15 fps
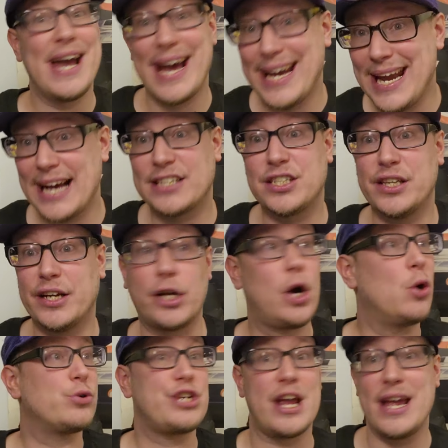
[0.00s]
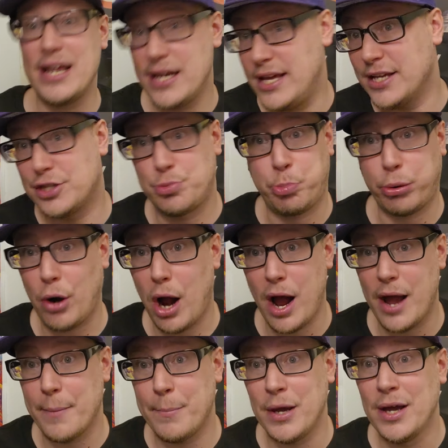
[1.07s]
an excellent coach in his
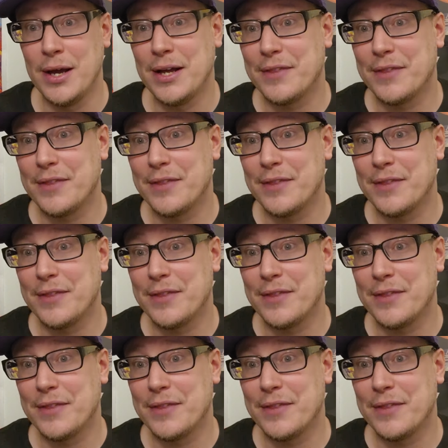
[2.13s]
prime